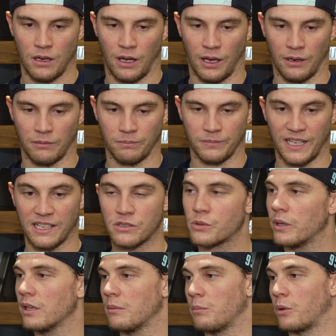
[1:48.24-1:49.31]
And that's
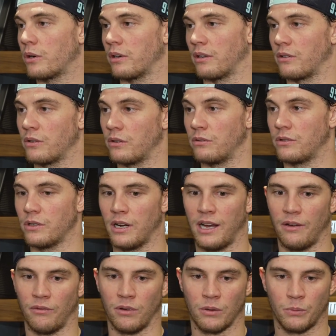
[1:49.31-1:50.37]
really important to
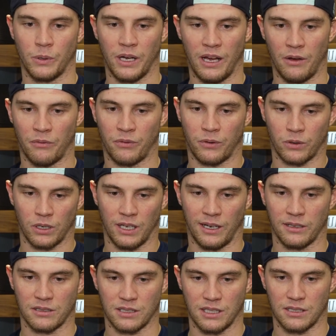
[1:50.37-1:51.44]
have. We have four
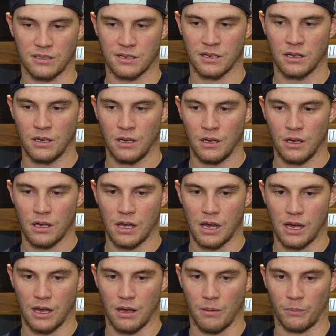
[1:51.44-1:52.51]
lines that's
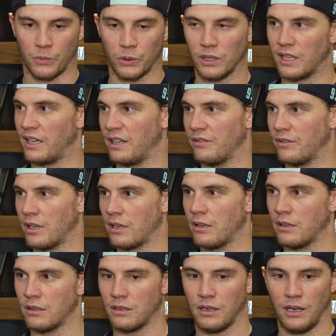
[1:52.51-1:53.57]
really
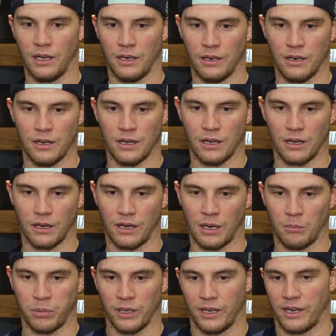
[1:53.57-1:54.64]
even and
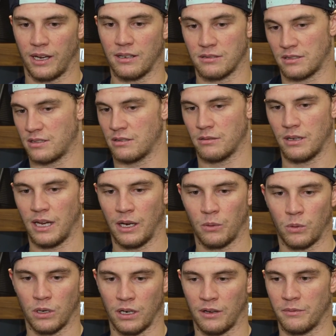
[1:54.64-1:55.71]
can play against
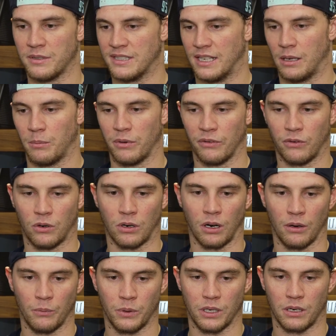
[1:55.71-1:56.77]
anyone. I've said that before.
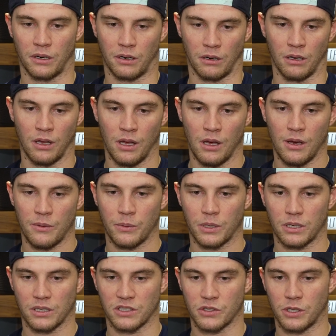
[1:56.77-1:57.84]
We
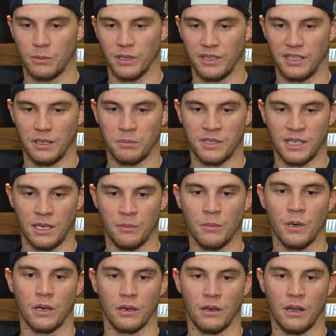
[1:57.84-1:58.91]
are extremely deep team,
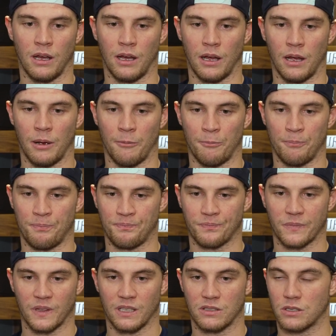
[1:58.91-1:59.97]
and
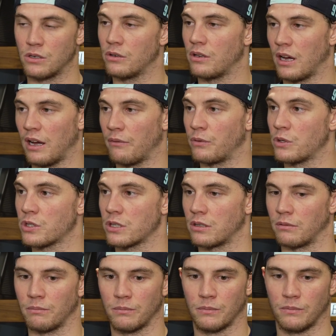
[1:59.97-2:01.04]
it's good to have for
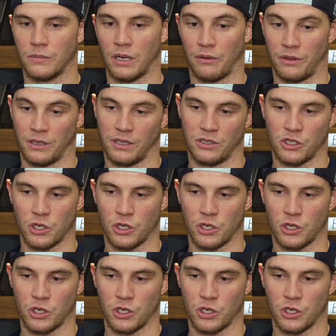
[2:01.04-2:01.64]
sure. I think it's